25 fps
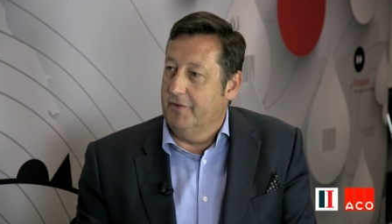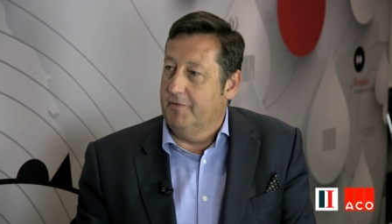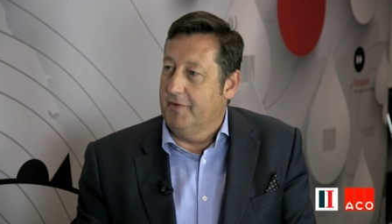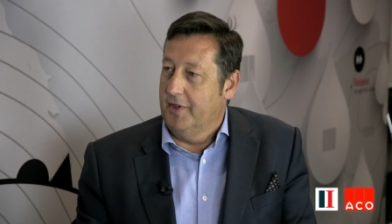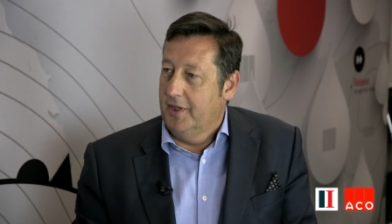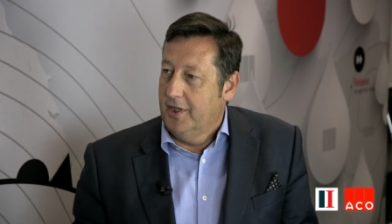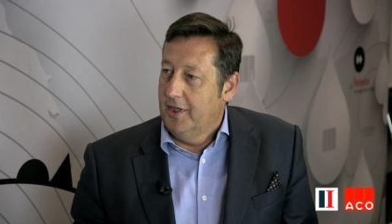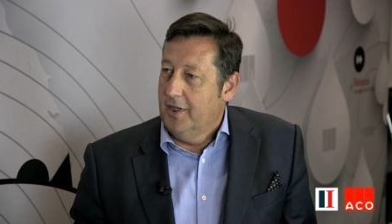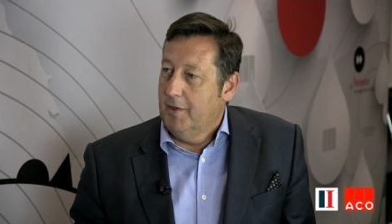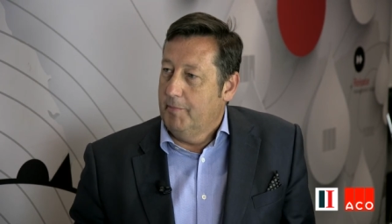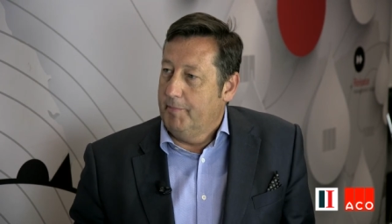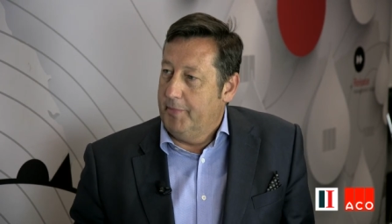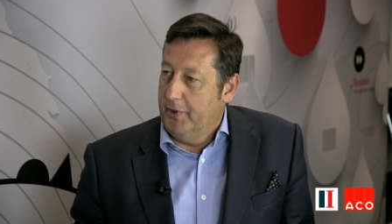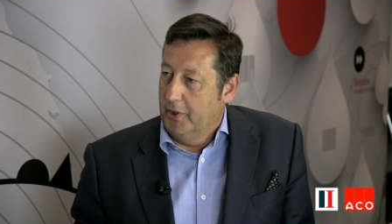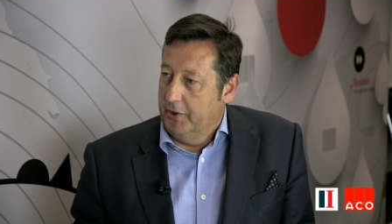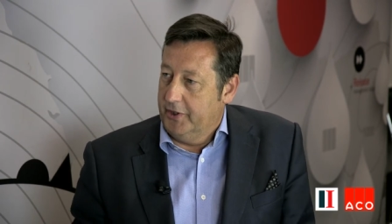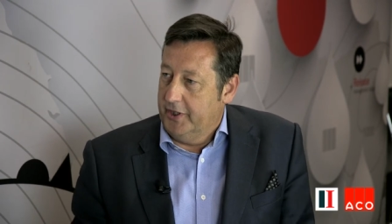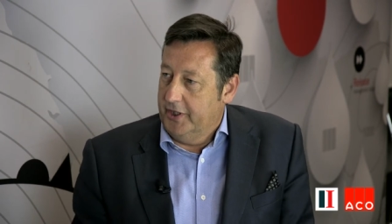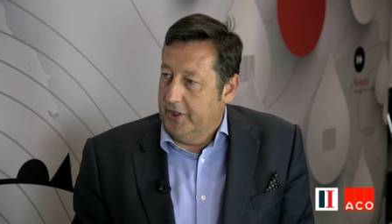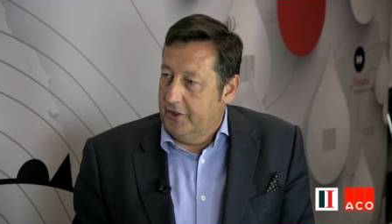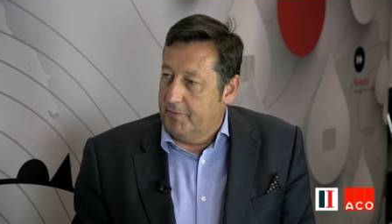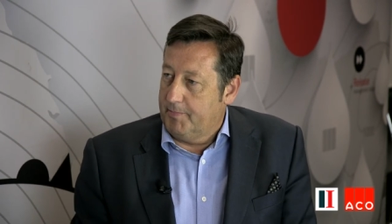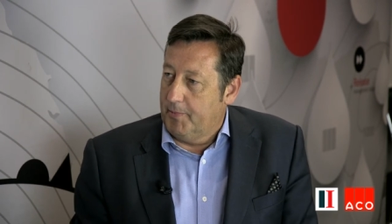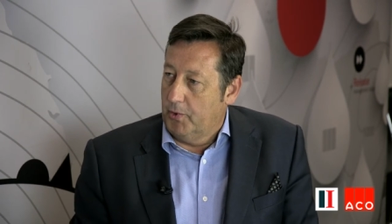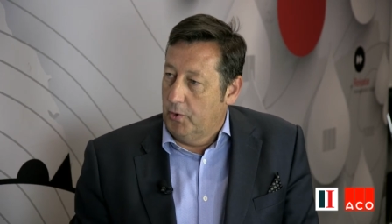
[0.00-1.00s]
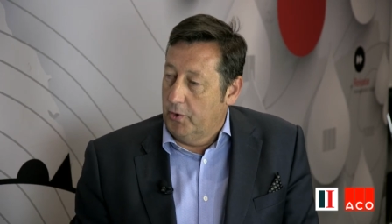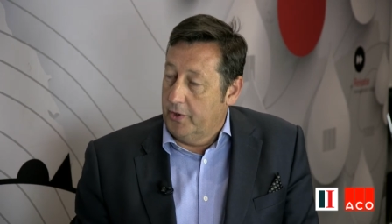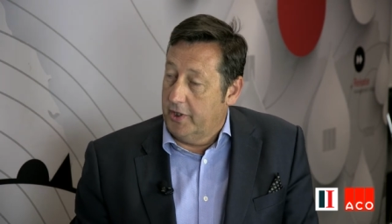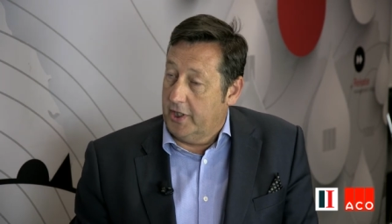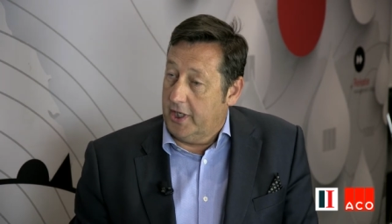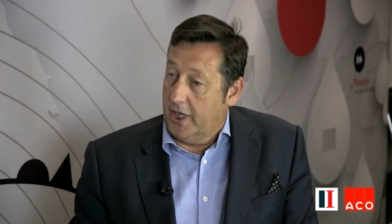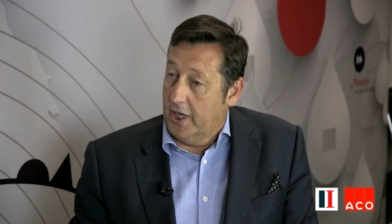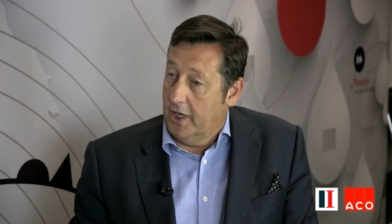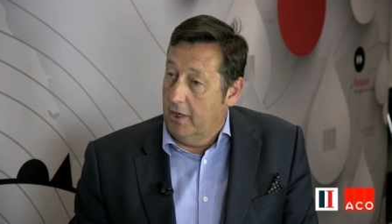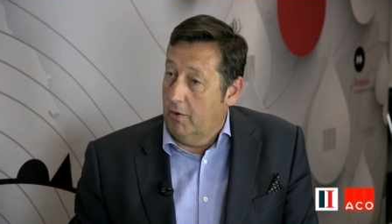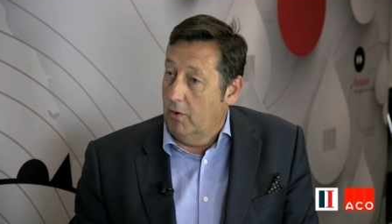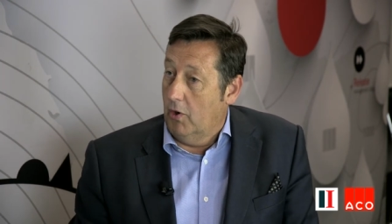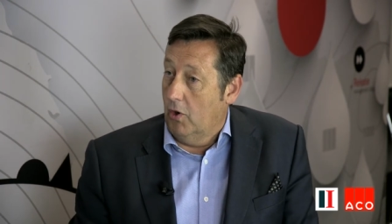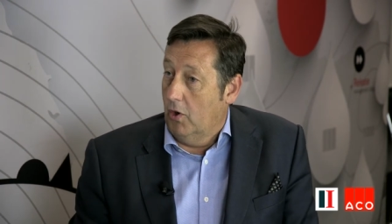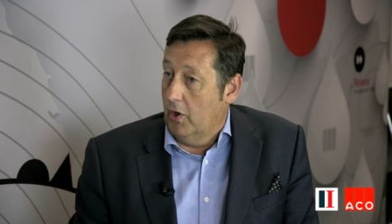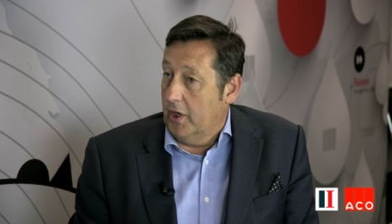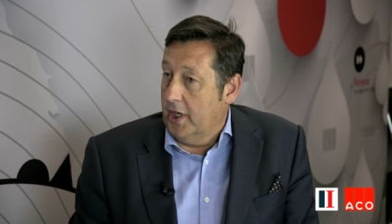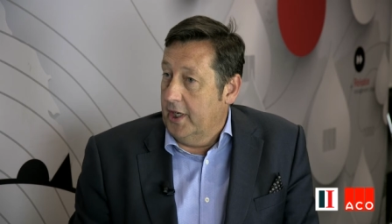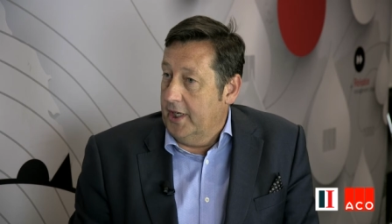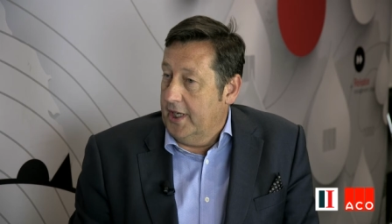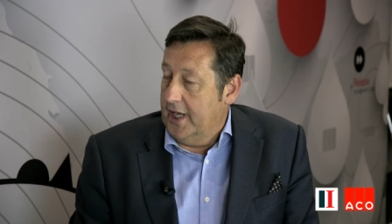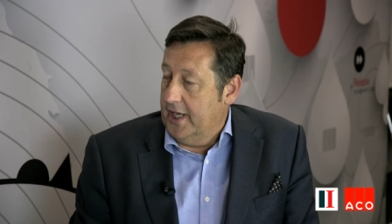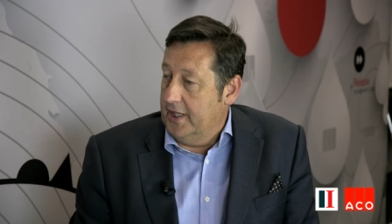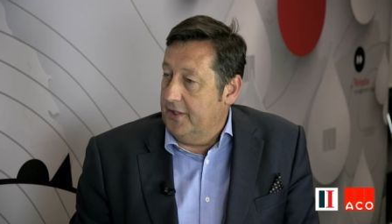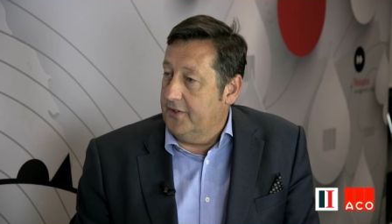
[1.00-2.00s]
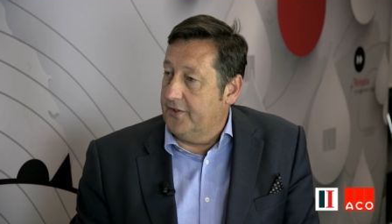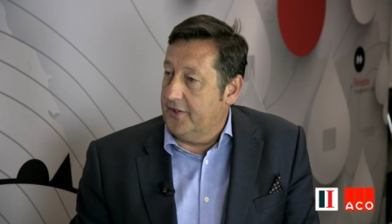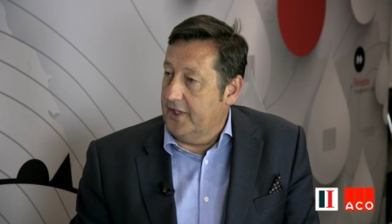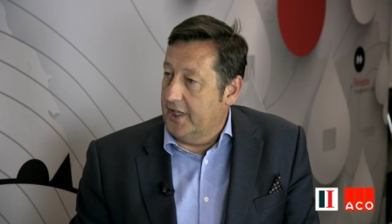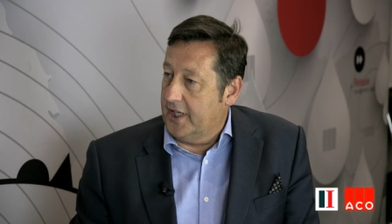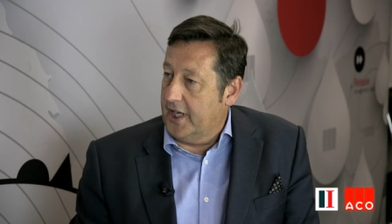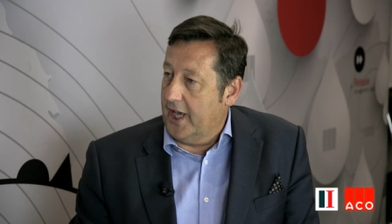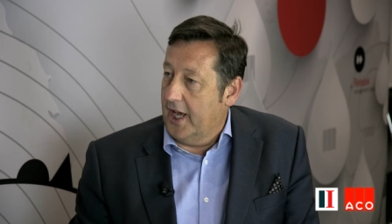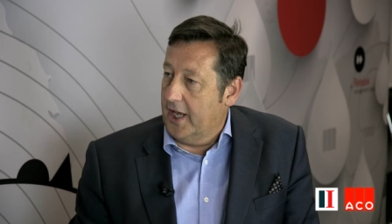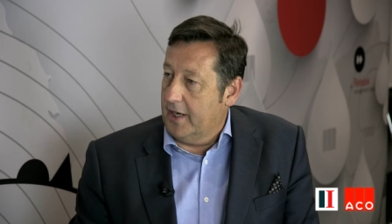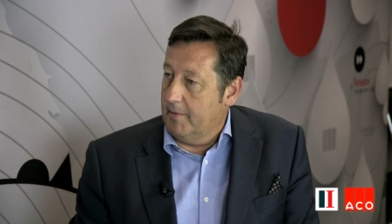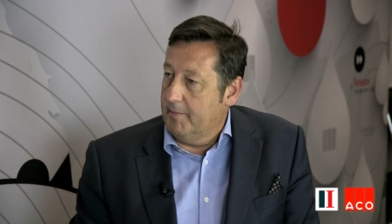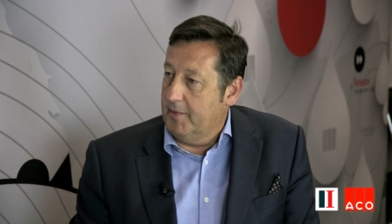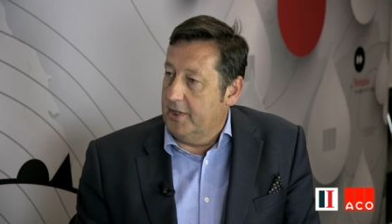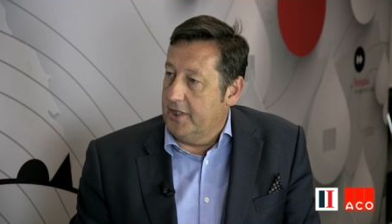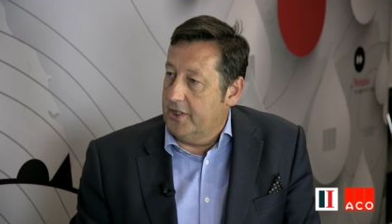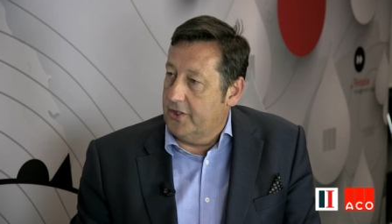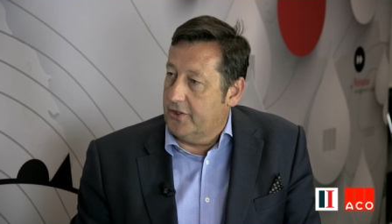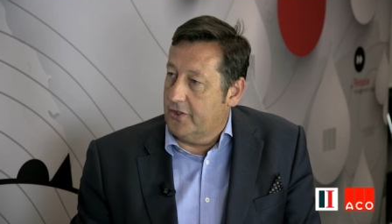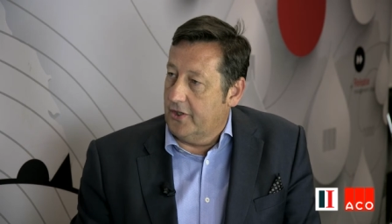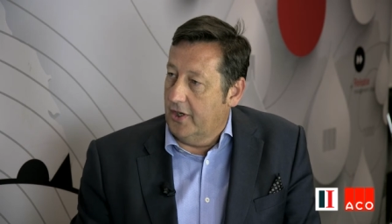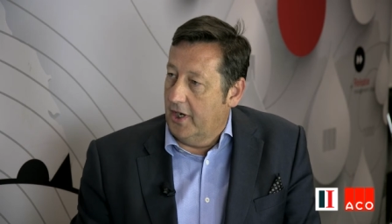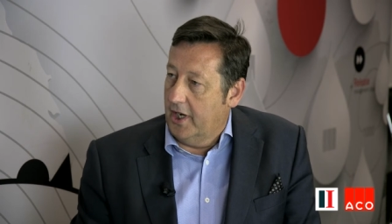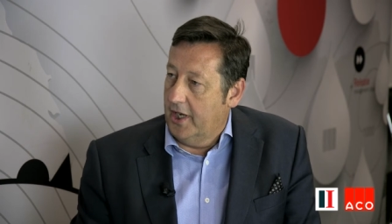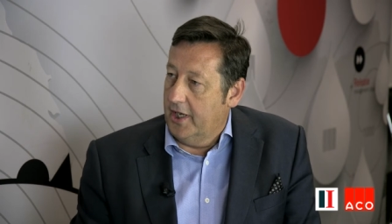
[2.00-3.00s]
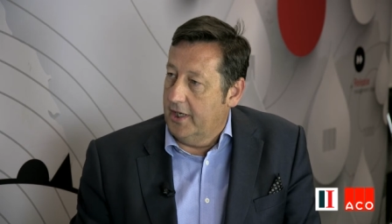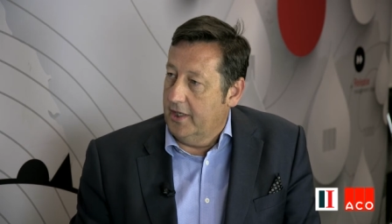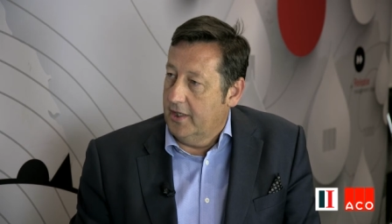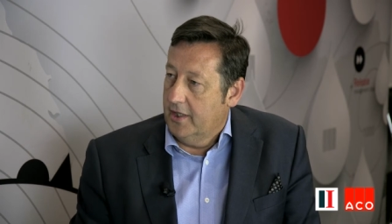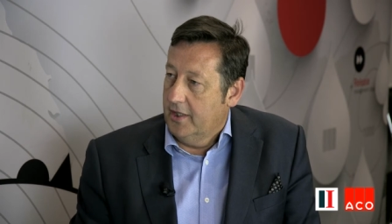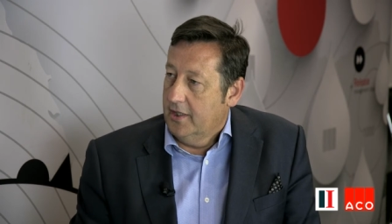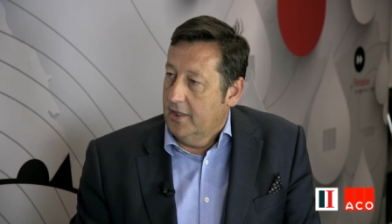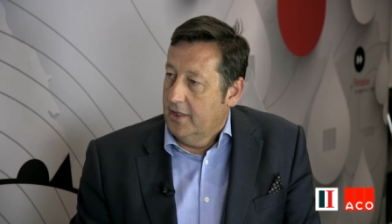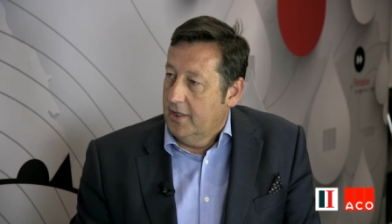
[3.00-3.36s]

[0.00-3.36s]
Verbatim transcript: of building this broader cohort and hence the academy to try and